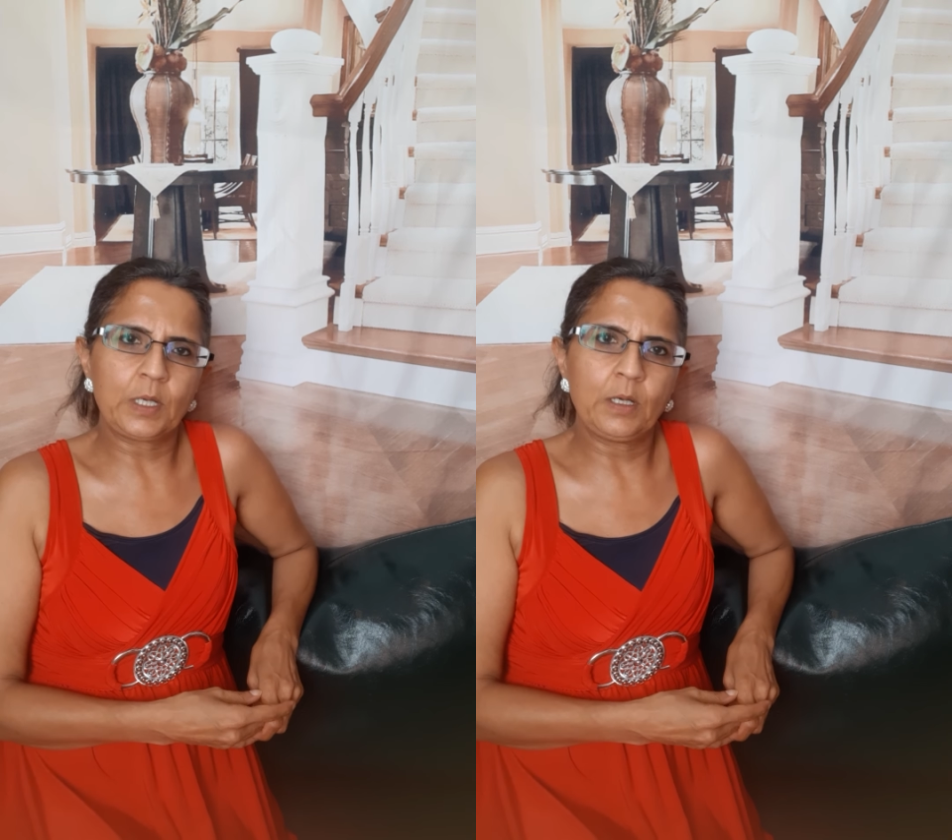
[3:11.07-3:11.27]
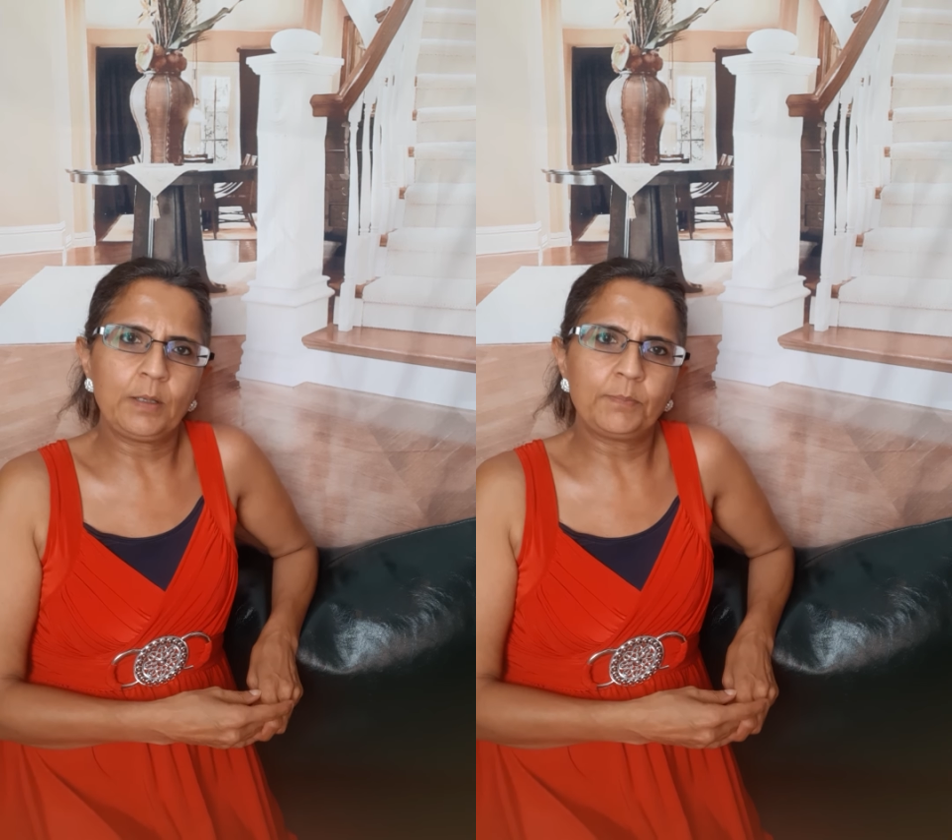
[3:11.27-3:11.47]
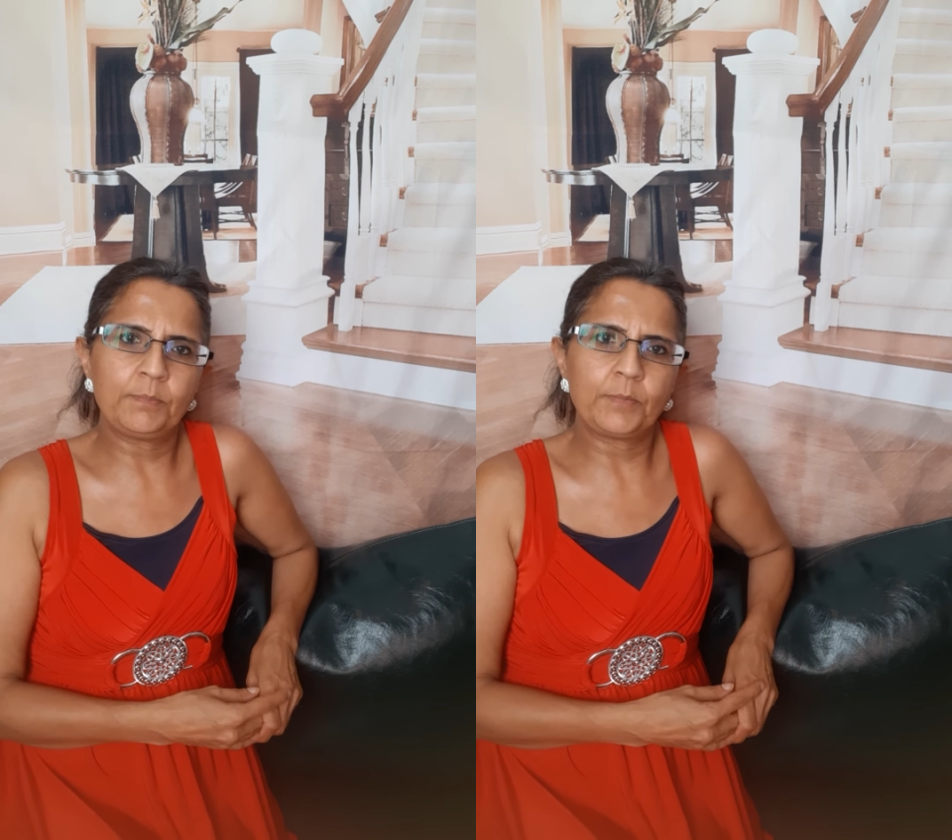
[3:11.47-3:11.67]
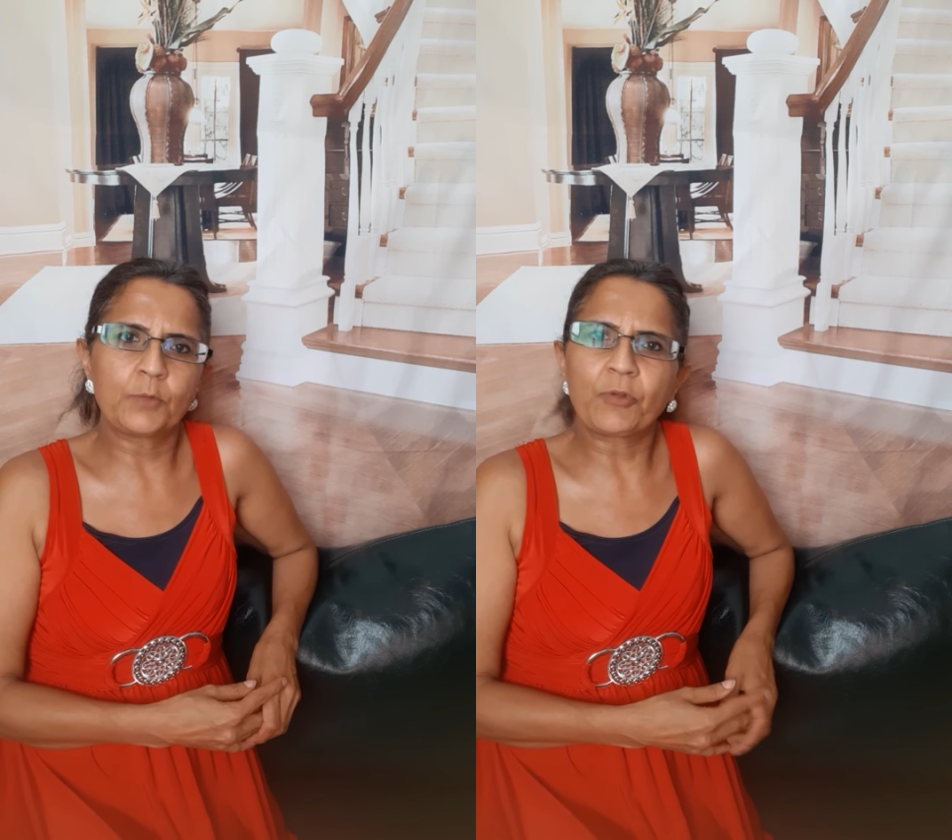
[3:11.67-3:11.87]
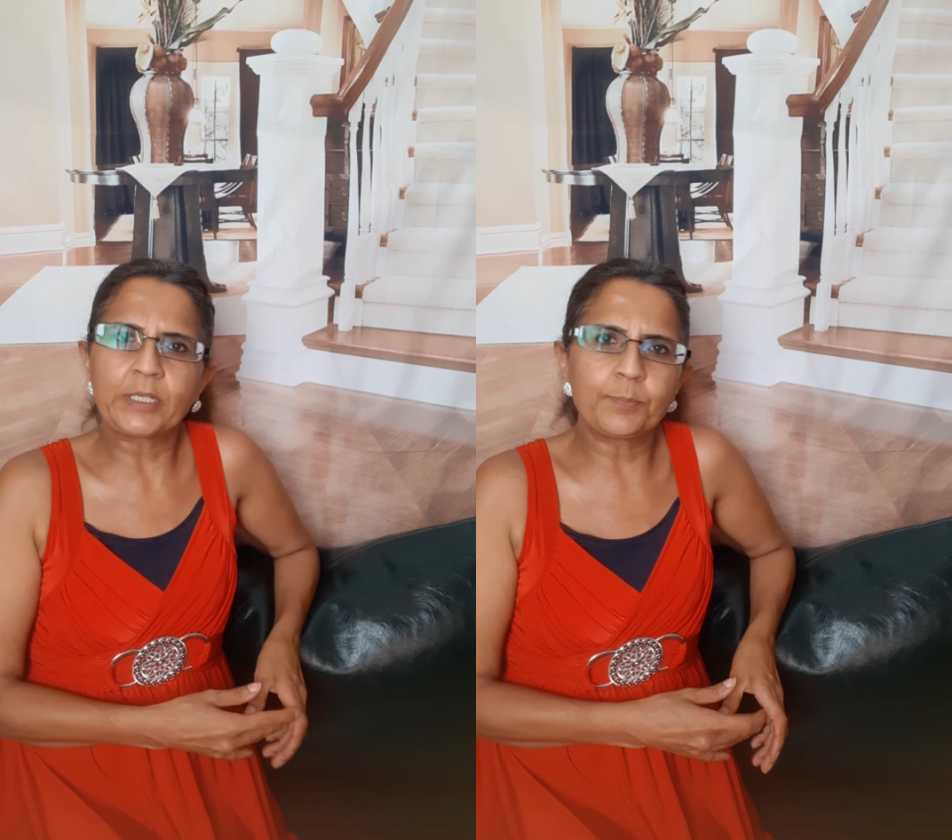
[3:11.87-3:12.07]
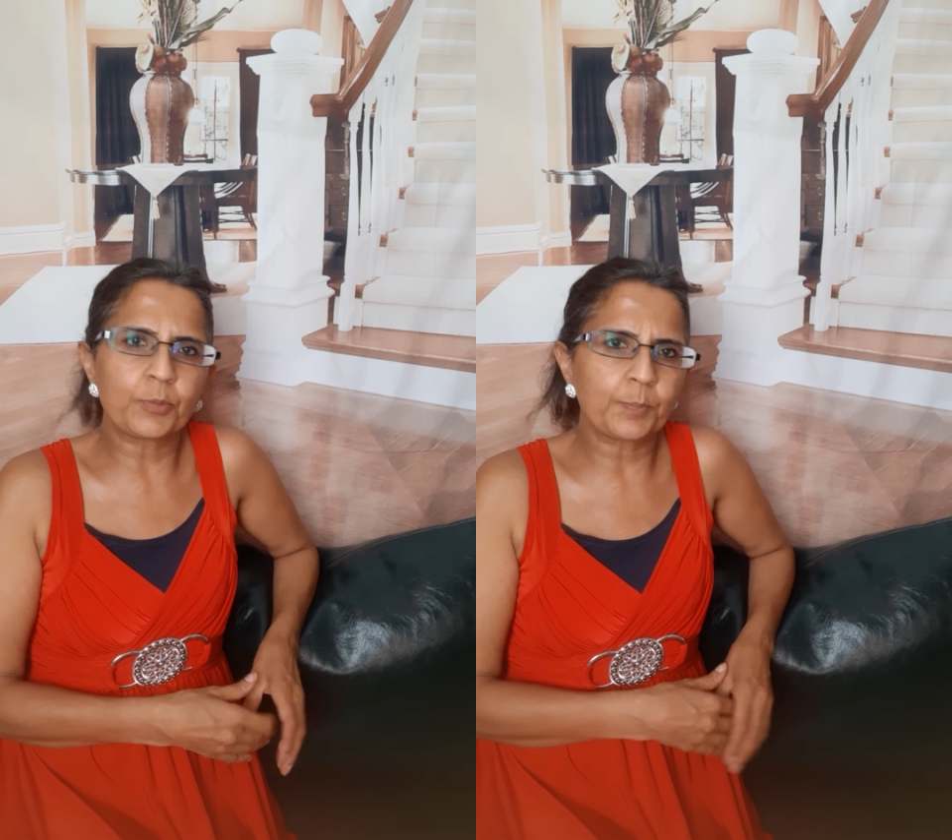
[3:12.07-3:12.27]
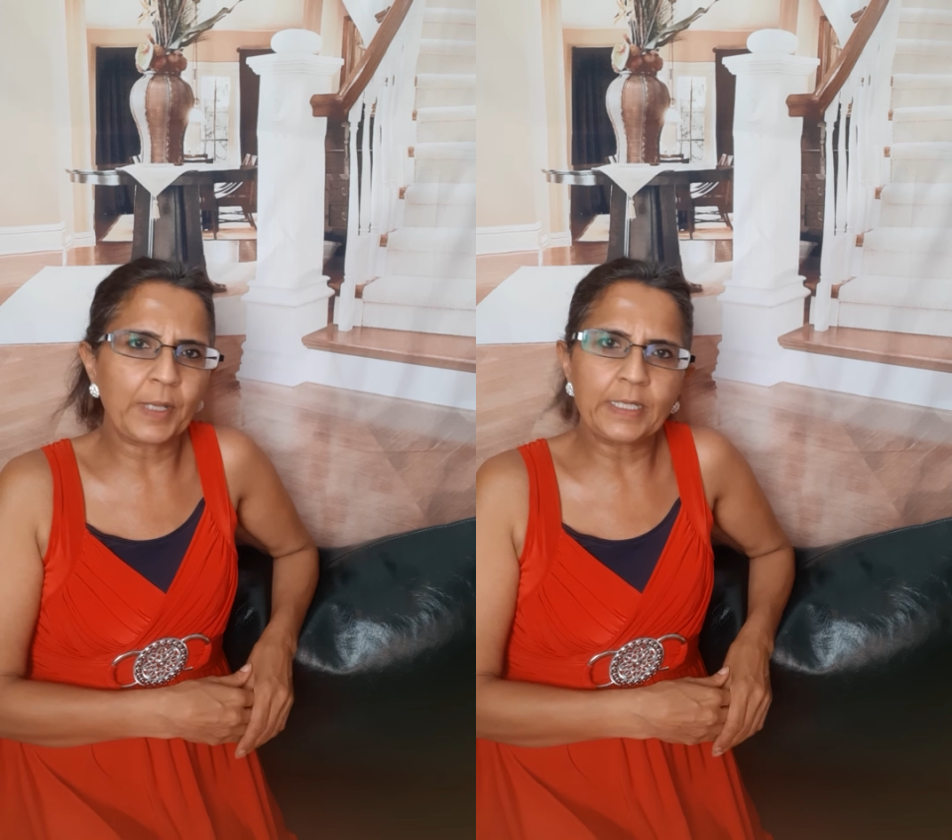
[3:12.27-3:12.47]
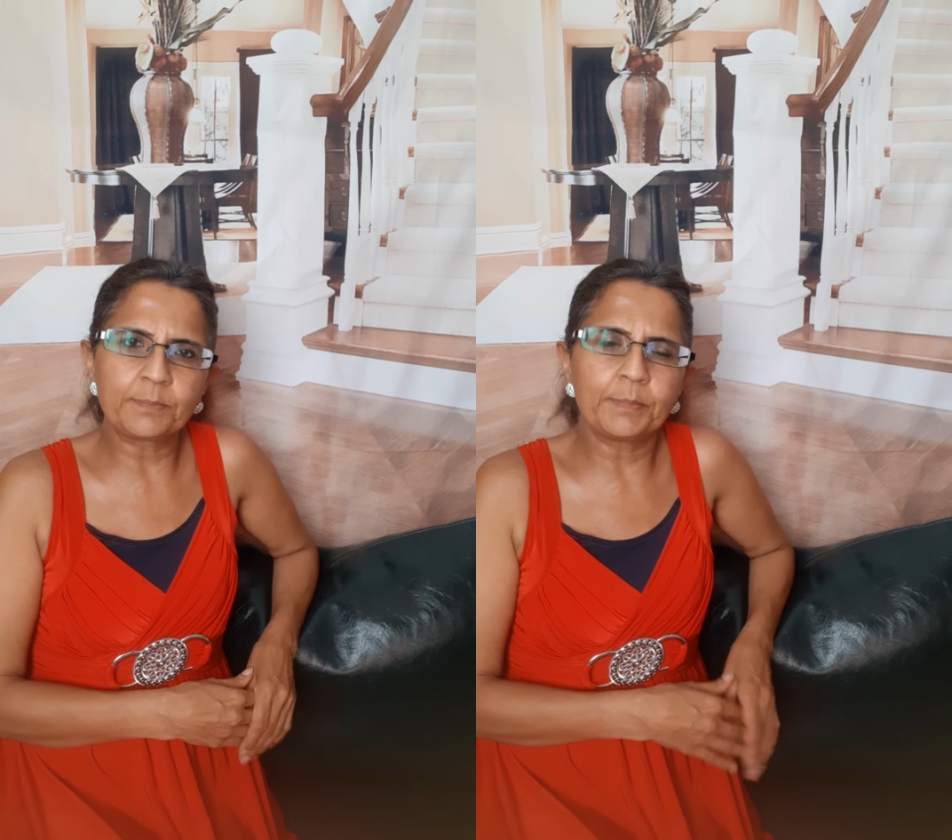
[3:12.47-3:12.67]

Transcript: already prepared